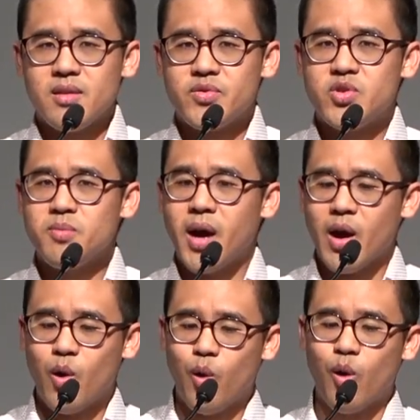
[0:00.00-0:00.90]
to my
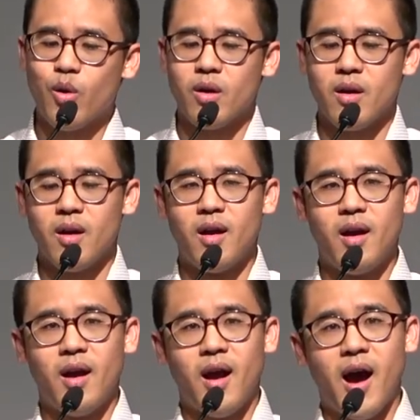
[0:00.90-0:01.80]
horror,
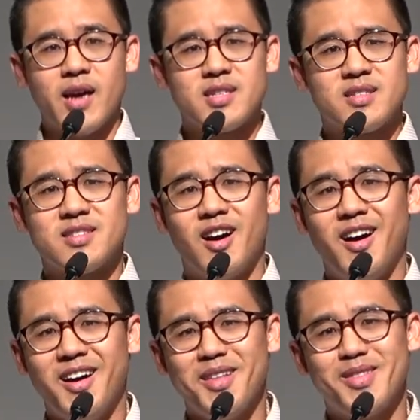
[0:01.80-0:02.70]
I
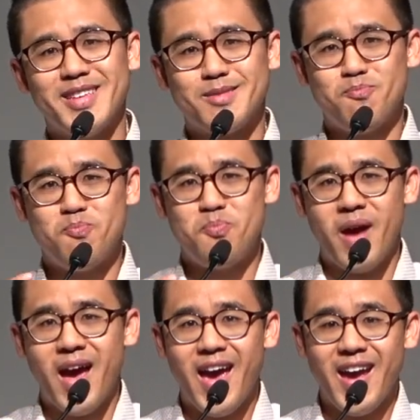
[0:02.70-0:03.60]
saw this
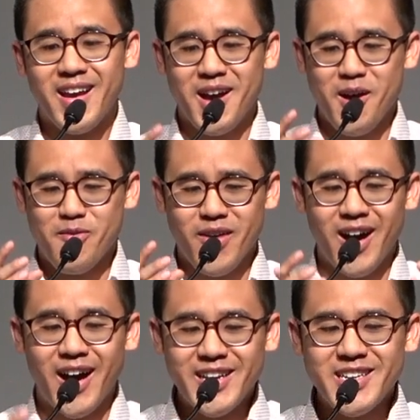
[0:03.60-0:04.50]
bag of
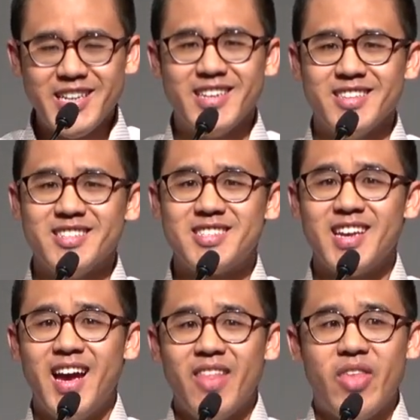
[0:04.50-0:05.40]
onions
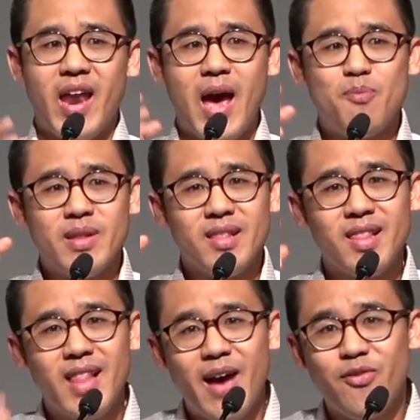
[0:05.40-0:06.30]
that had
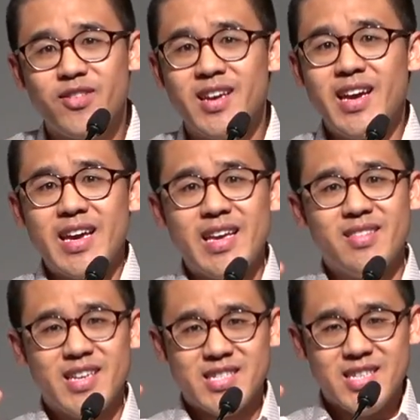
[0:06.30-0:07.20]
been left
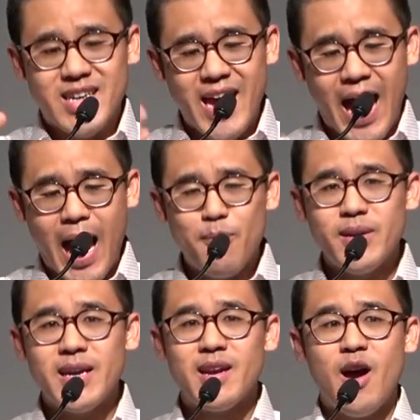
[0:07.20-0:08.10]
in this
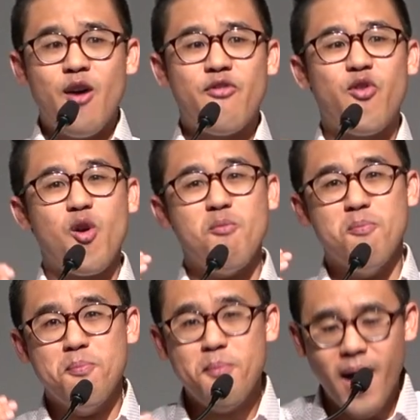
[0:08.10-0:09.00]
cabinet for
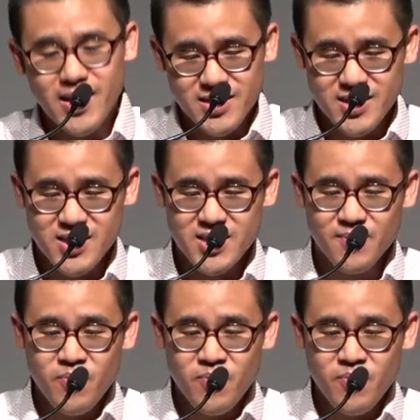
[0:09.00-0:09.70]
months.